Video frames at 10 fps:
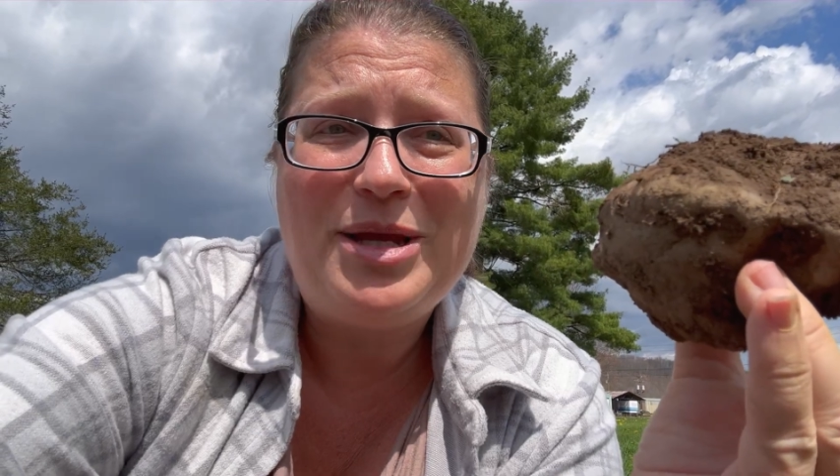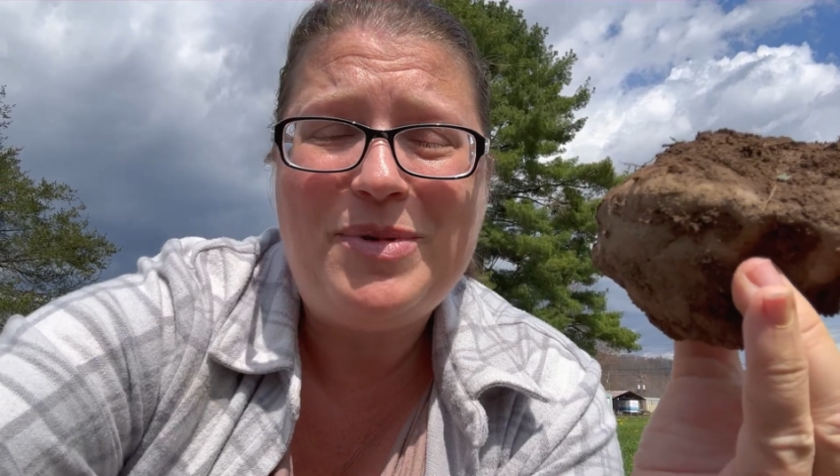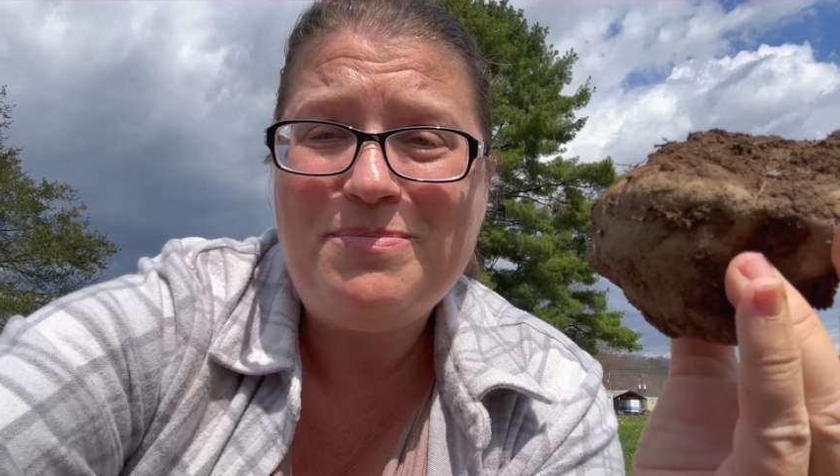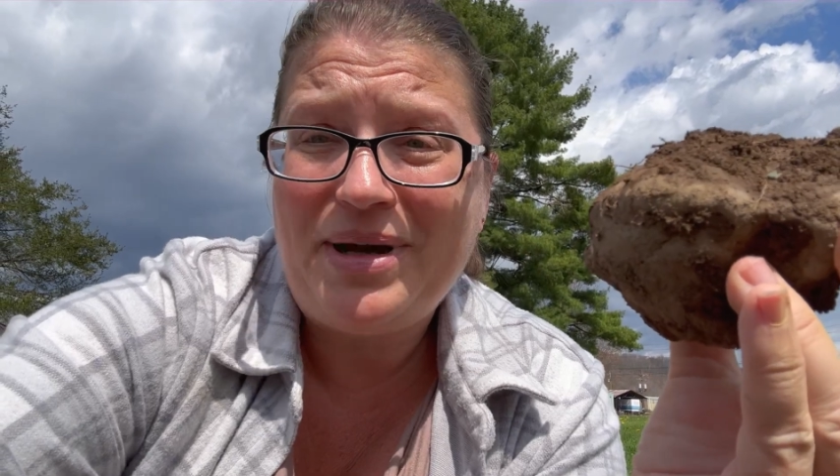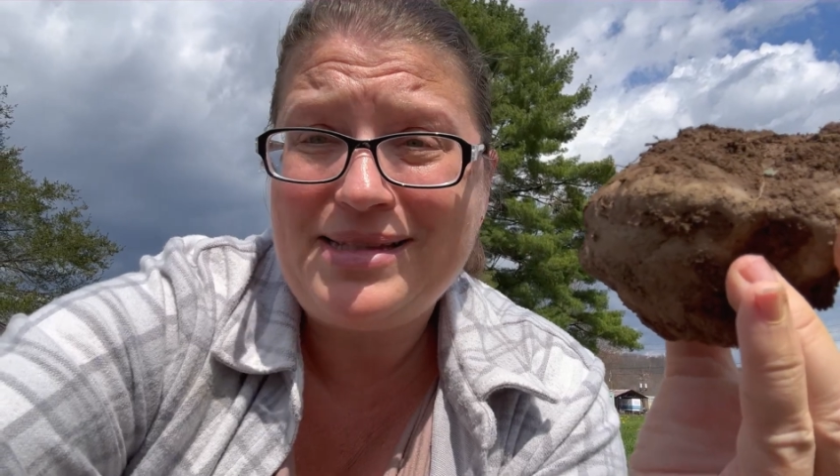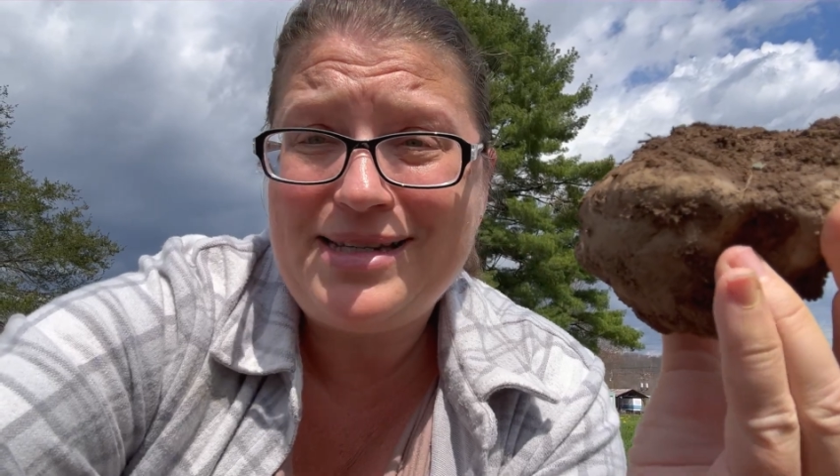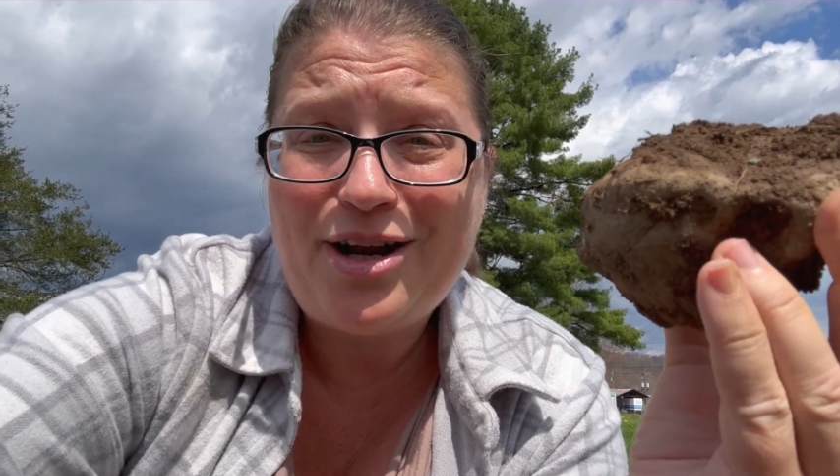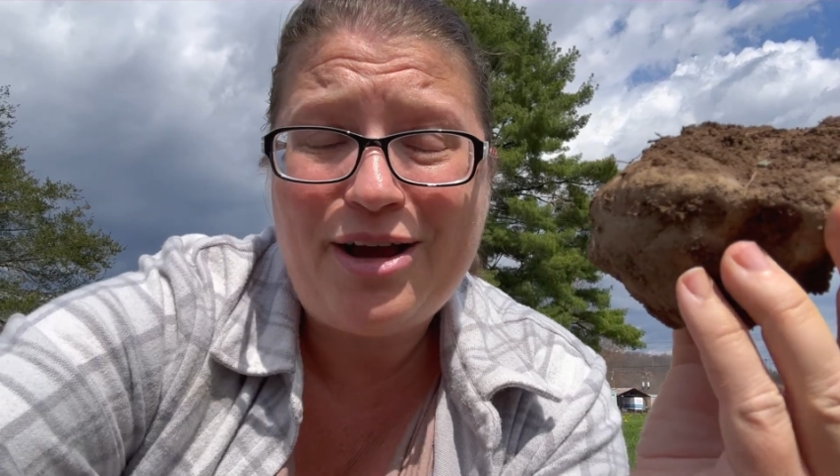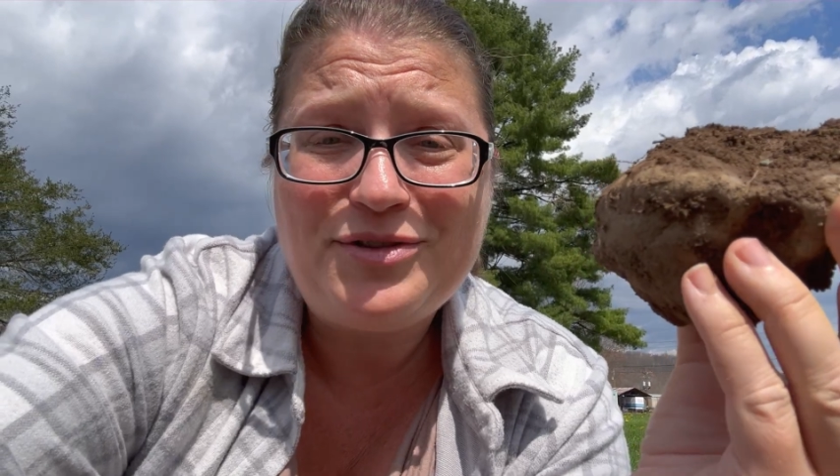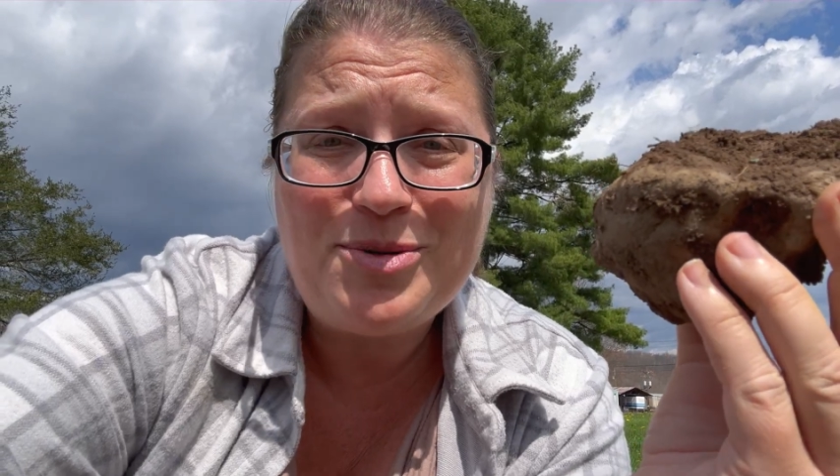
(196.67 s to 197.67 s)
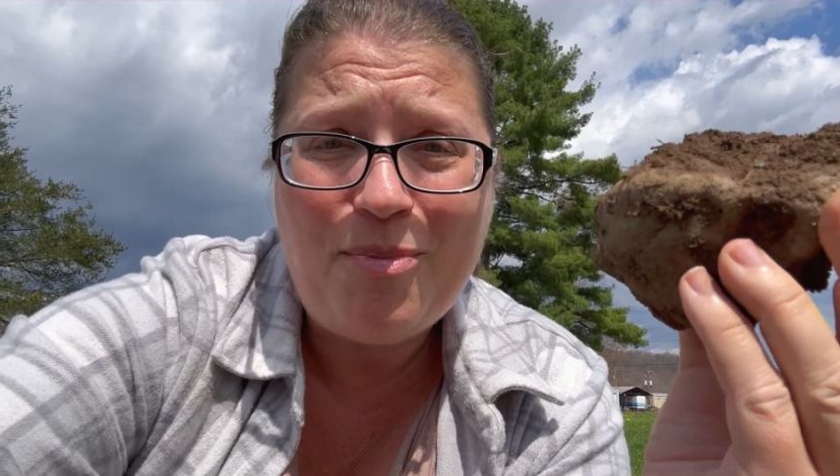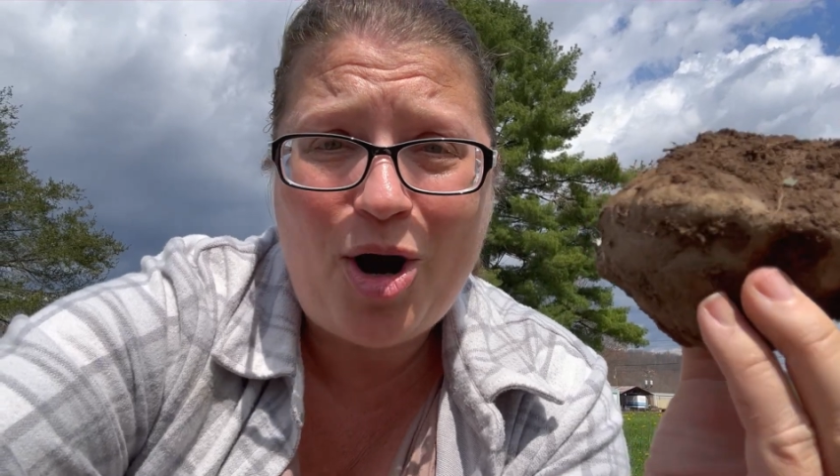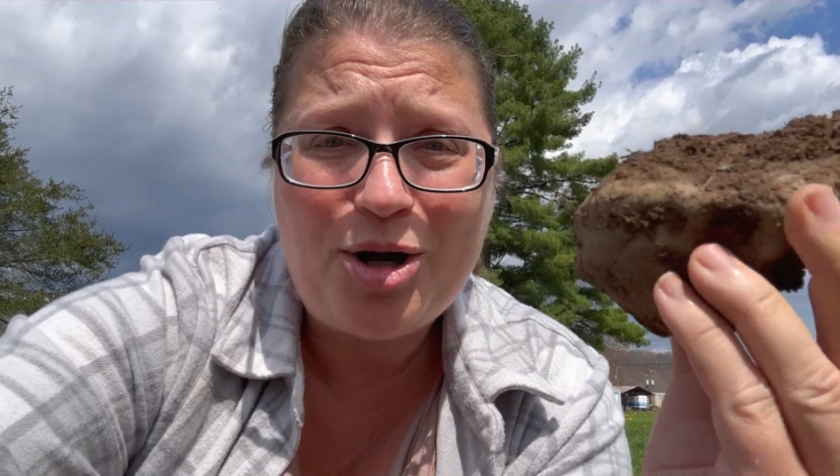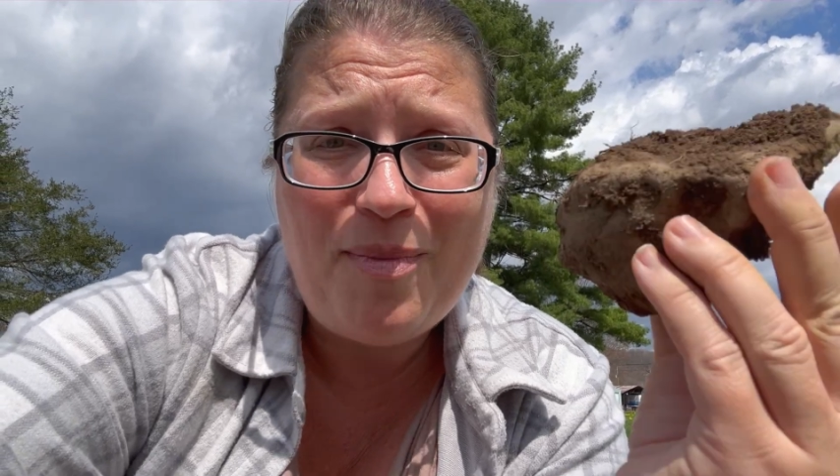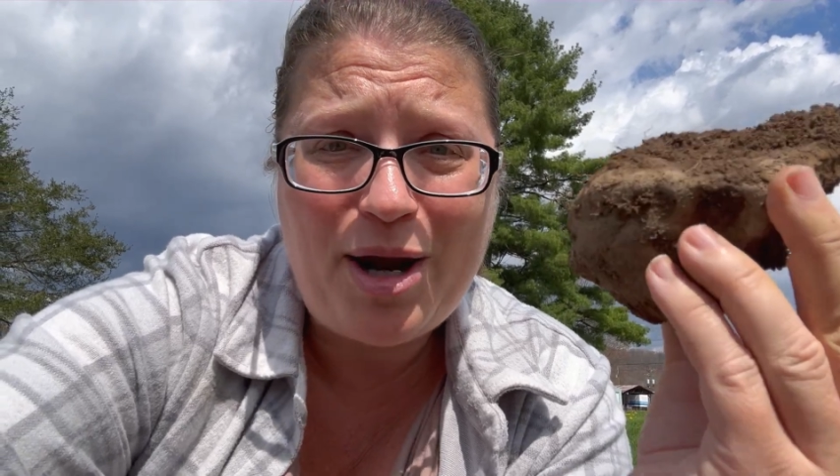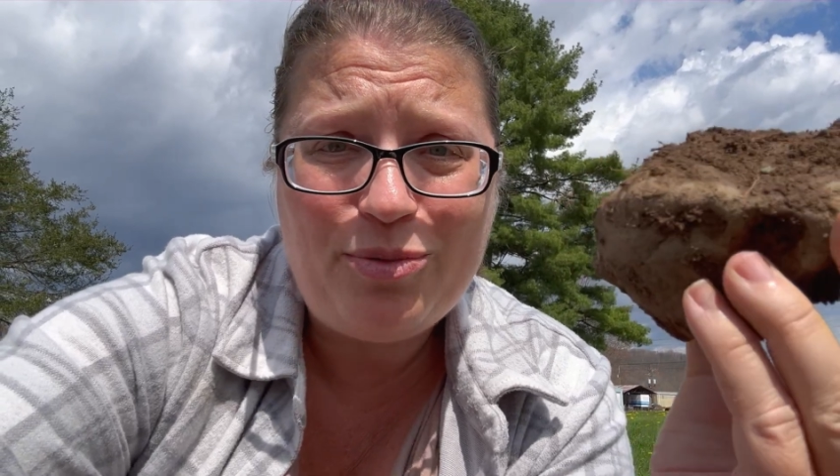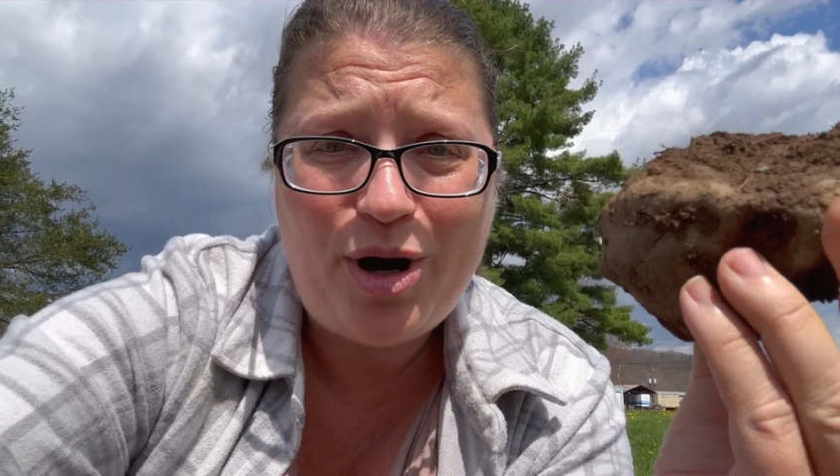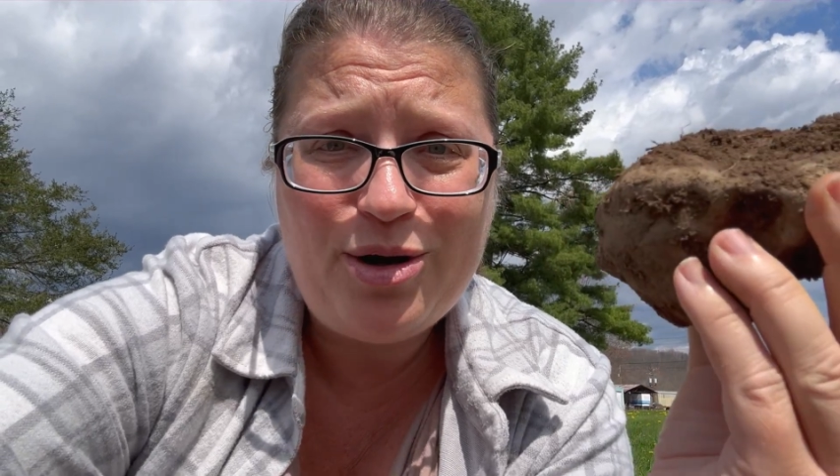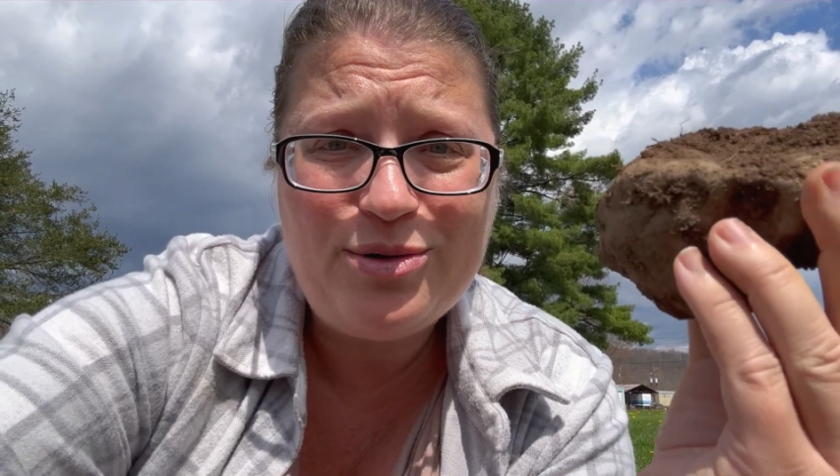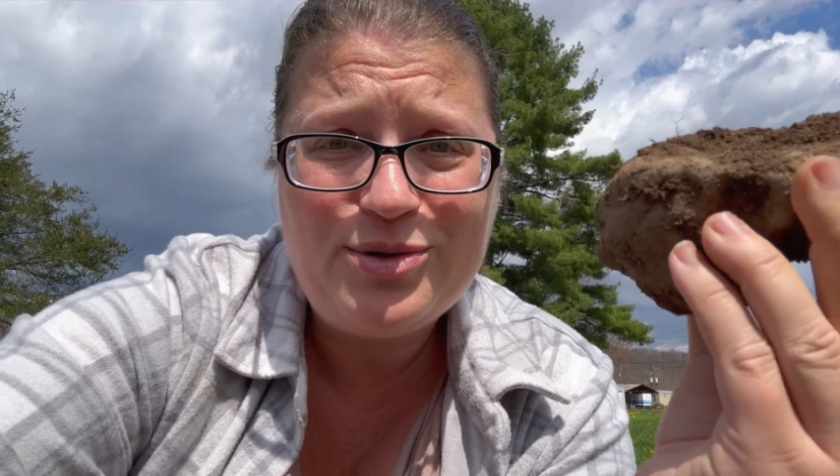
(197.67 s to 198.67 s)
been busted off to mark my
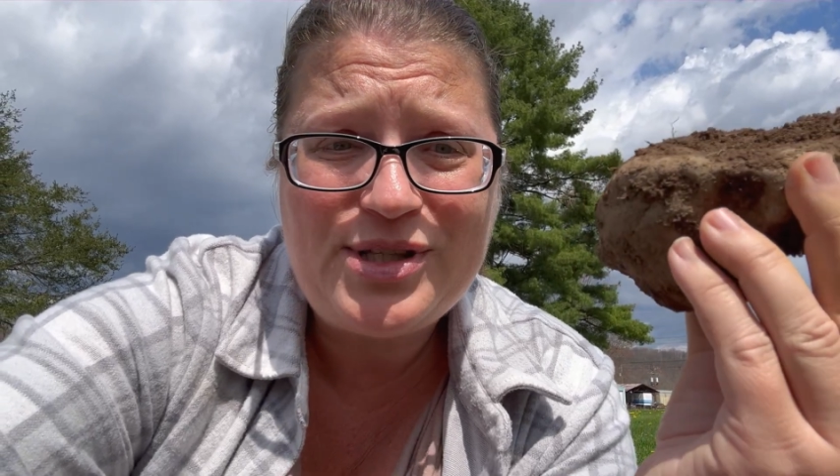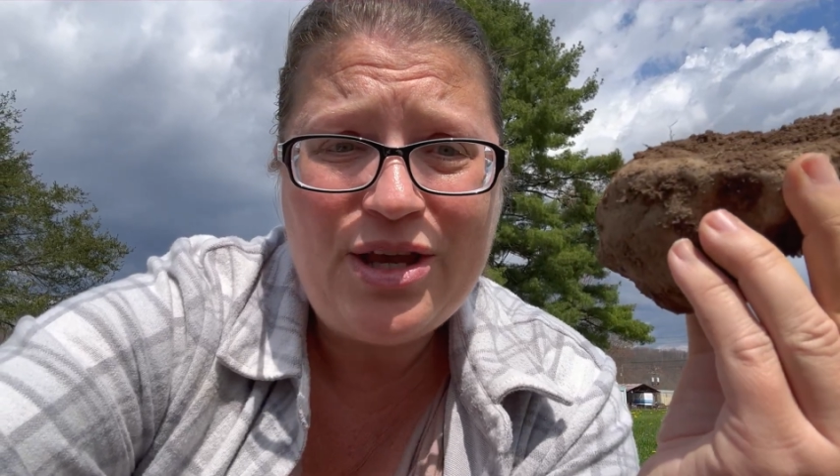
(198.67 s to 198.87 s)
rows